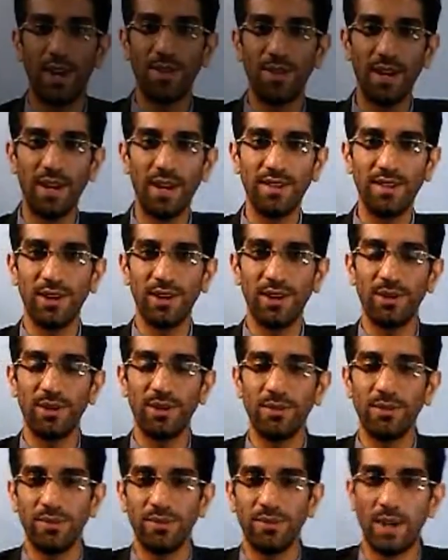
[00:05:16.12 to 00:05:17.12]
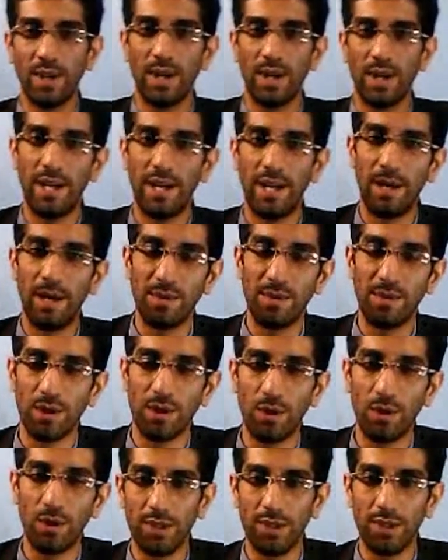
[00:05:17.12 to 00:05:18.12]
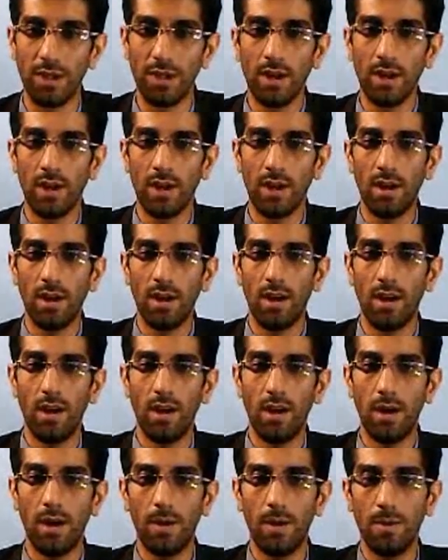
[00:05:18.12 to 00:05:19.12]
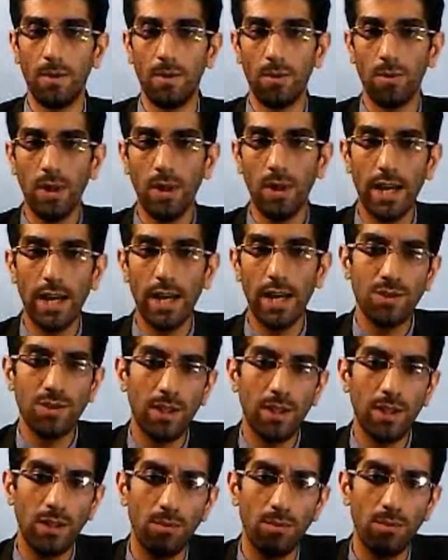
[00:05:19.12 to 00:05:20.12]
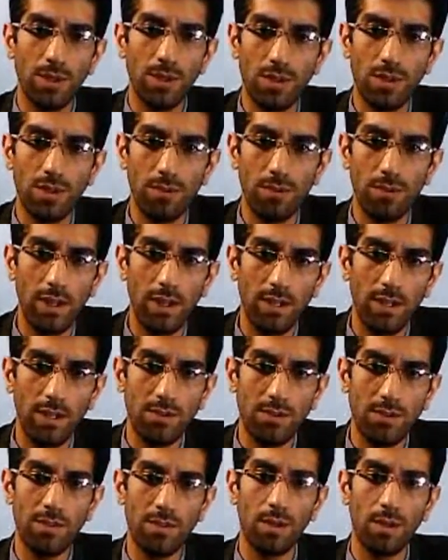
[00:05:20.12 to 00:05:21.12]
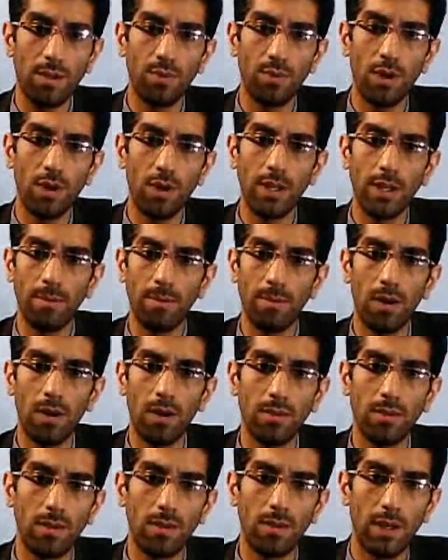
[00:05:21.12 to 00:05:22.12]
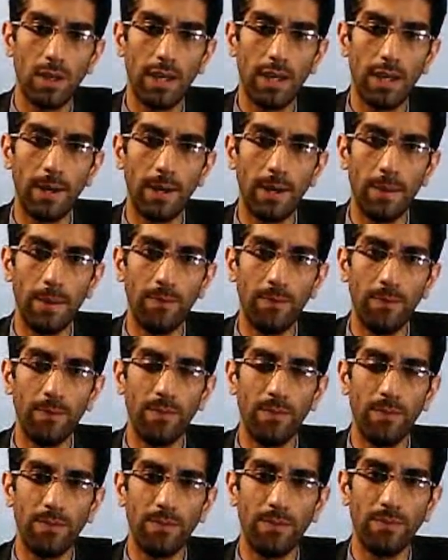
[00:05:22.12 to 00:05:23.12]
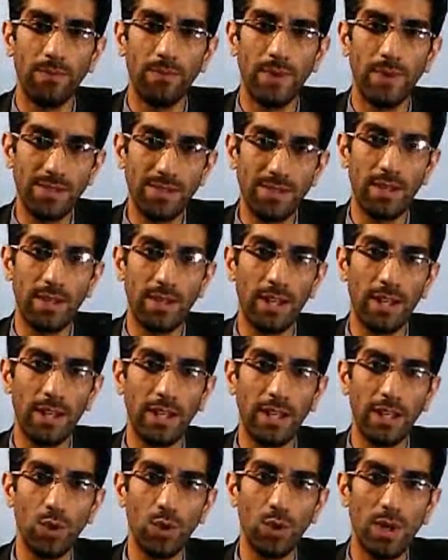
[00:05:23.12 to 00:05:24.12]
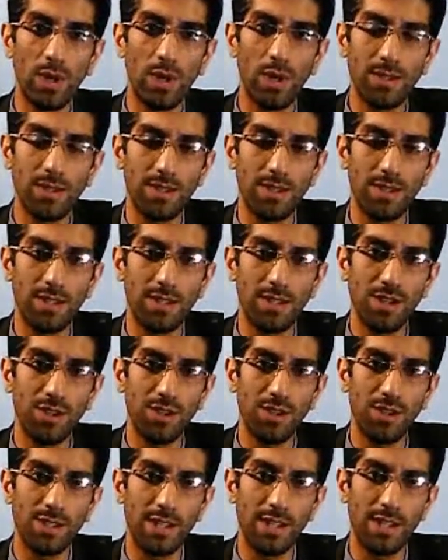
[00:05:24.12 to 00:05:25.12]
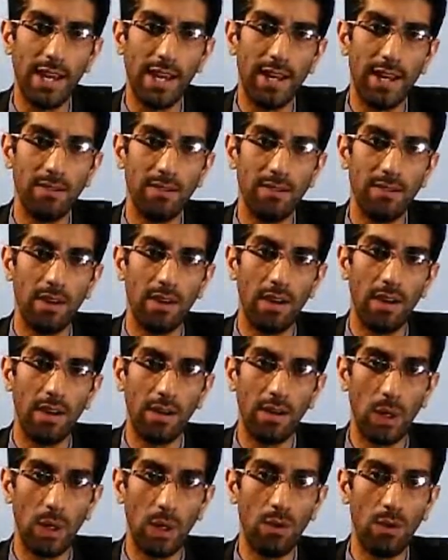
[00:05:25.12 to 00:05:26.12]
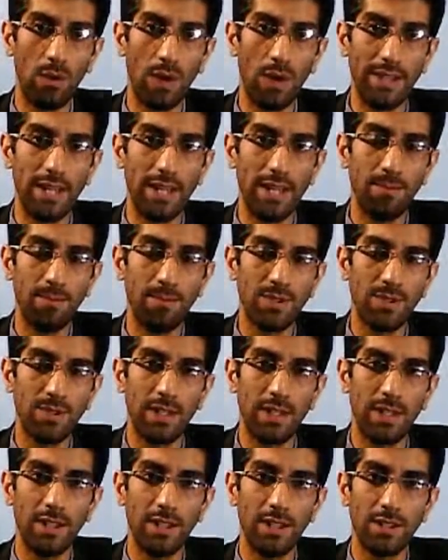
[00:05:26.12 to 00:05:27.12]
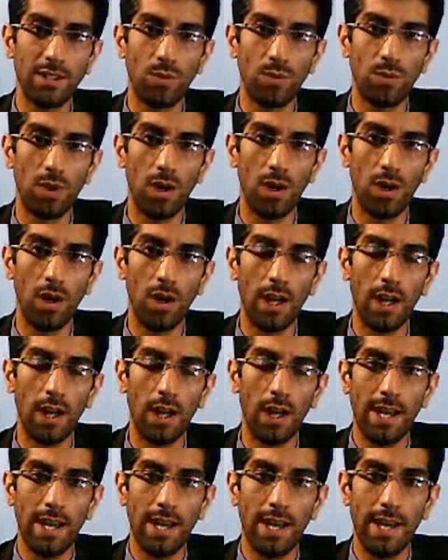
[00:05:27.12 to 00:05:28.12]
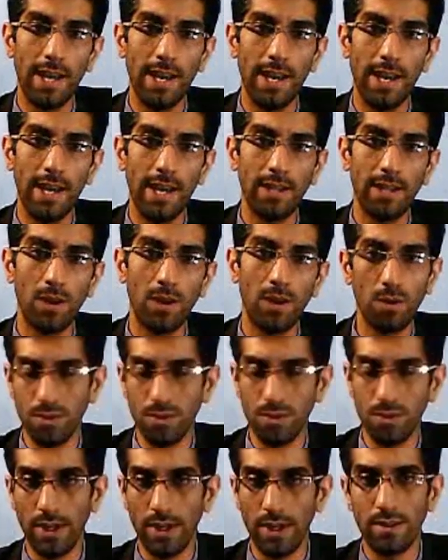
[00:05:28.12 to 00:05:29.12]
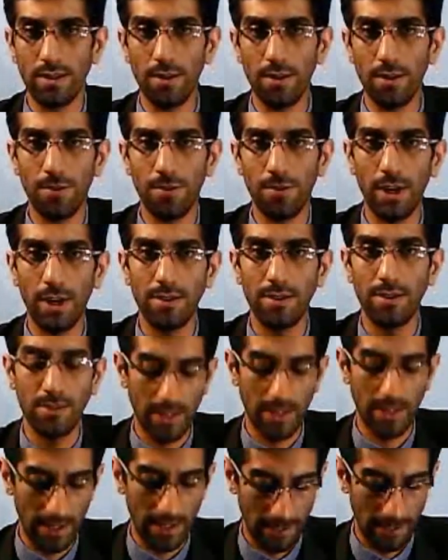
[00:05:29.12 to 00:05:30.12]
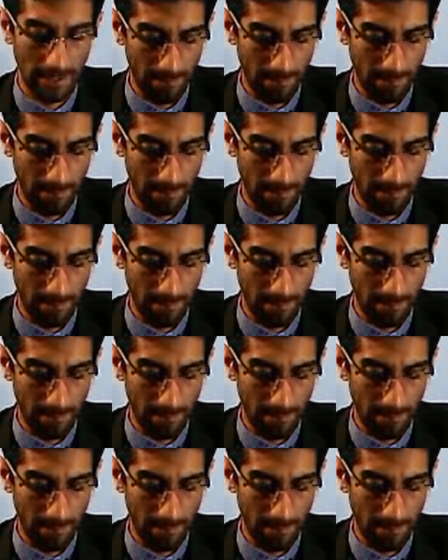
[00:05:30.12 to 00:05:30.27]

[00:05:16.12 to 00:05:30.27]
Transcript: All right, thank you, Mr. Khoder. Well, actually, you mentioned a very interesting point about basically U.S. decisions and attempts in this war, and also in different